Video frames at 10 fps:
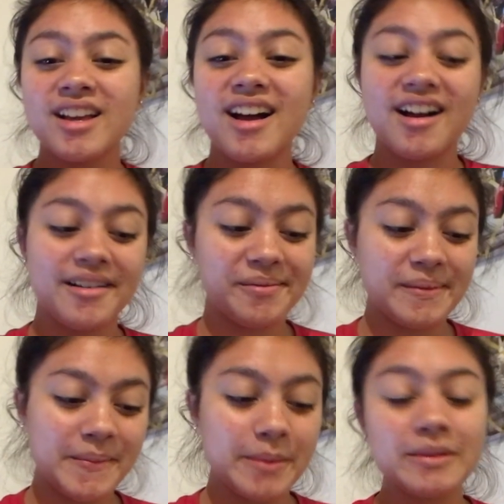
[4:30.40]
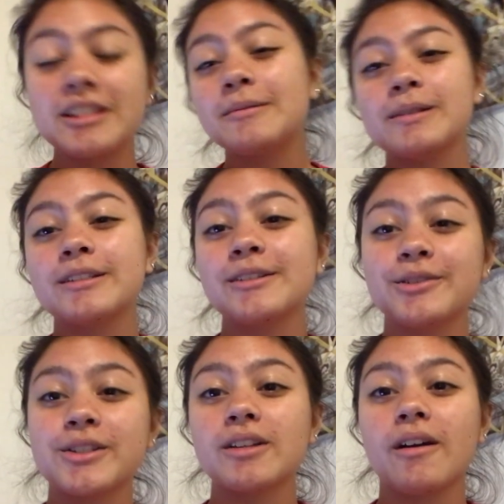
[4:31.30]
And people seem to
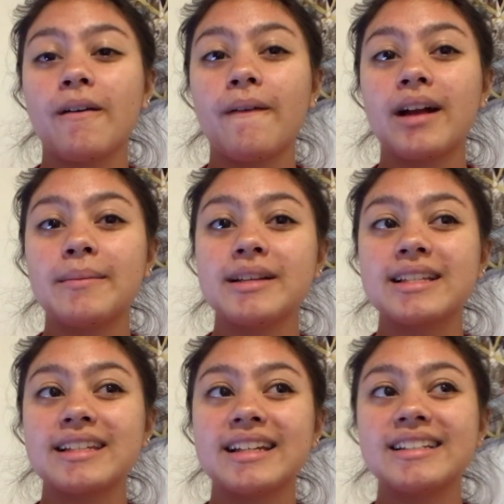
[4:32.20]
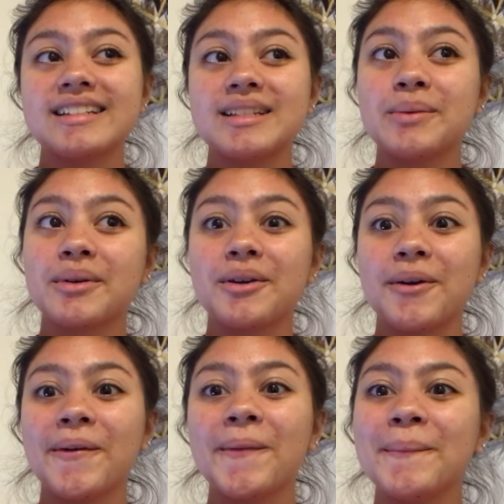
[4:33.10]
do, so I'm excited to see what
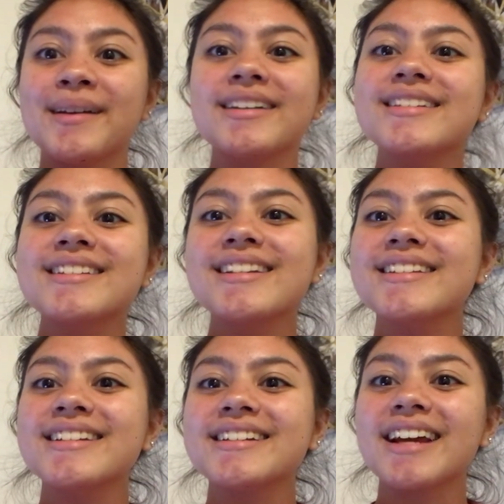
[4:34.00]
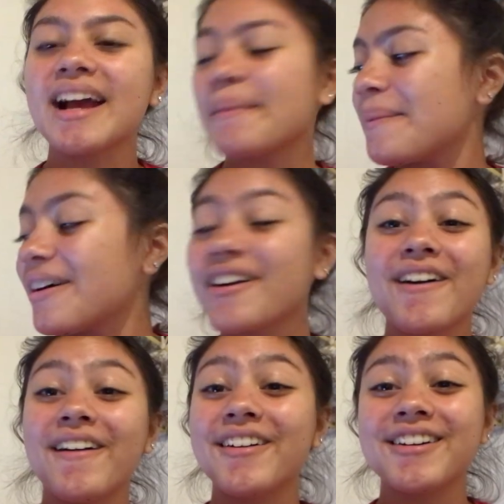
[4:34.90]
Coco picks tonight. I'm about to
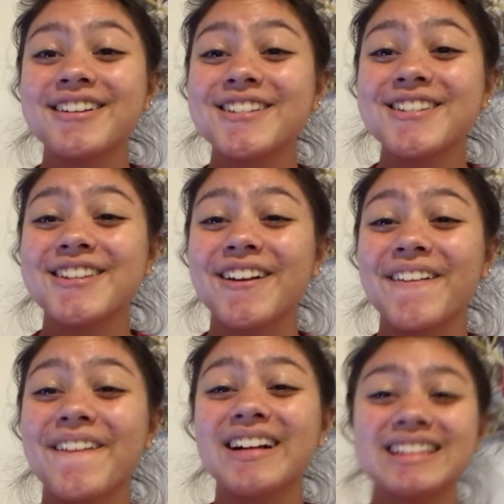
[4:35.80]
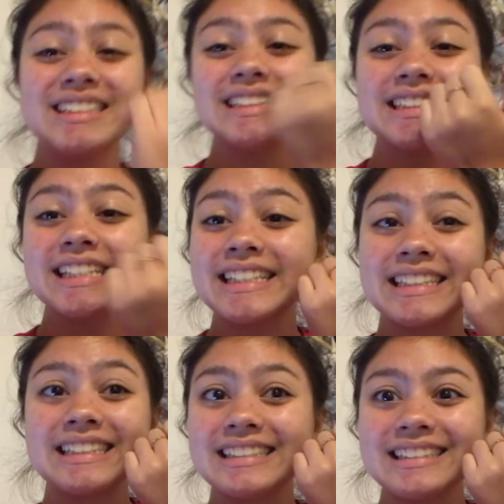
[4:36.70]
call her, so yeah.